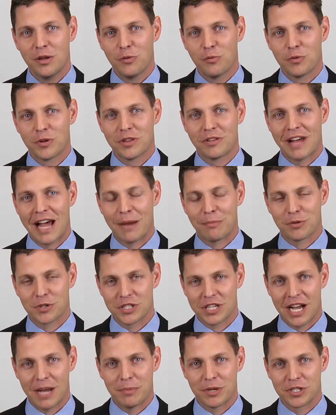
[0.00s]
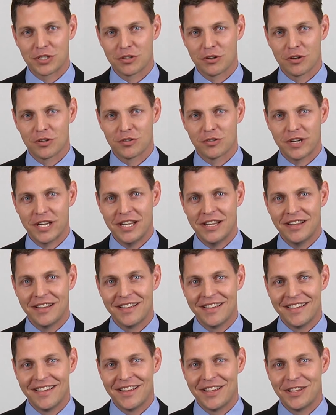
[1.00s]
With the laparoscopic surgery,
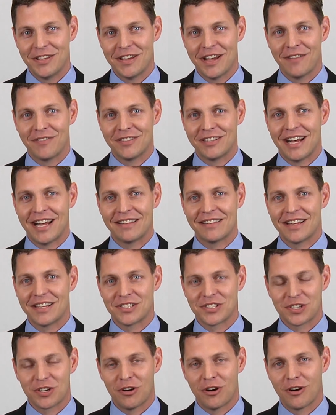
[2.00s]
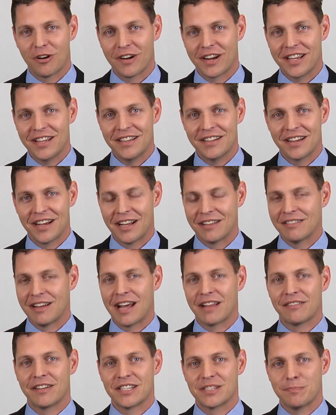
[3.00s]
you have a lot less scarring, a
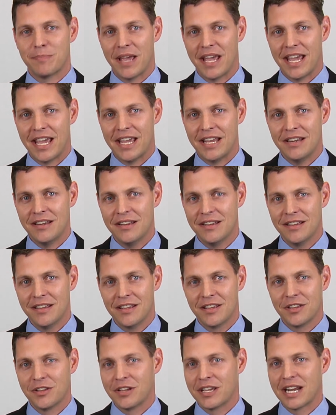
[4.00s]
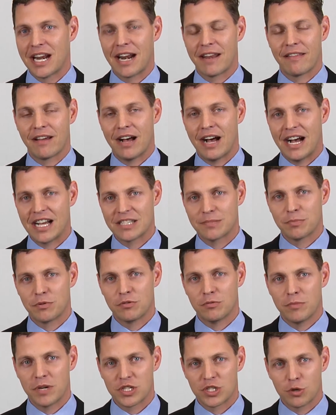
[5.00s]
lot less pain, you get out of the hospital
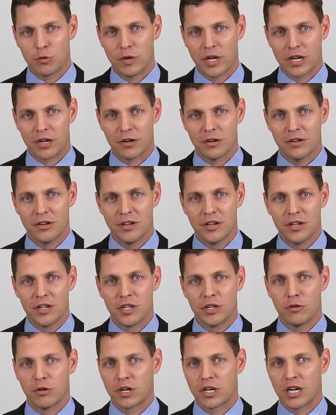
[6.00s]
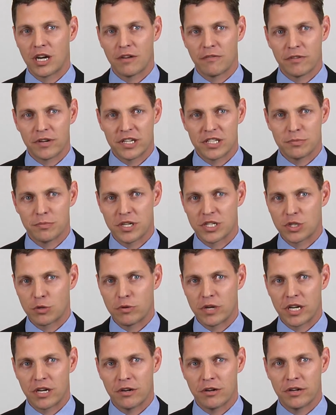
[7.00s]
much quicker, your recovery is much
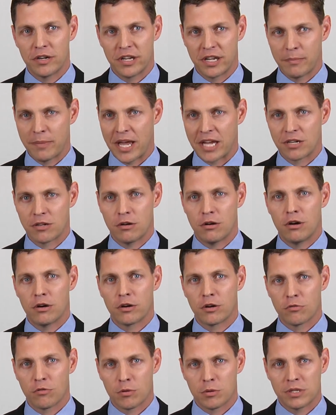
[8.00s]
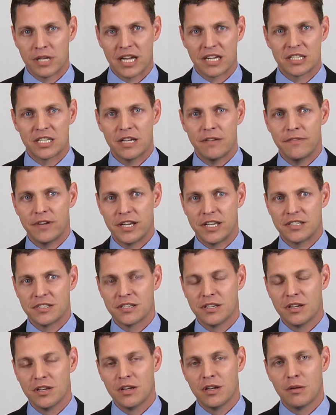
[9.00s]
quicker, and you get back to all your normal activities
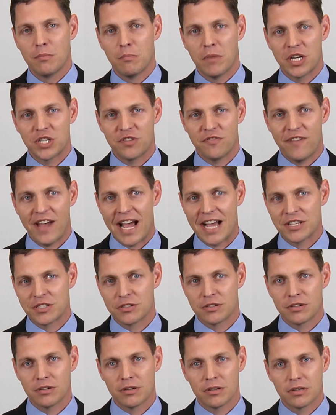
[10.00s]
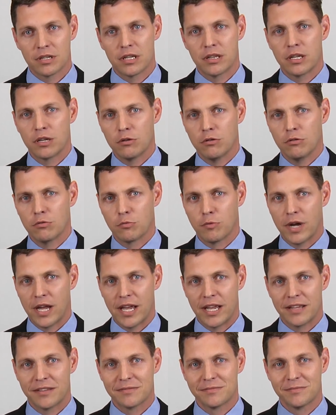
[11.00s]
much faster than the old
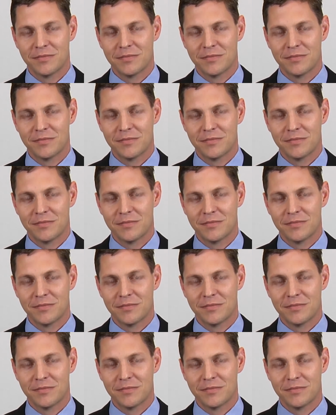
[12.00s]
way.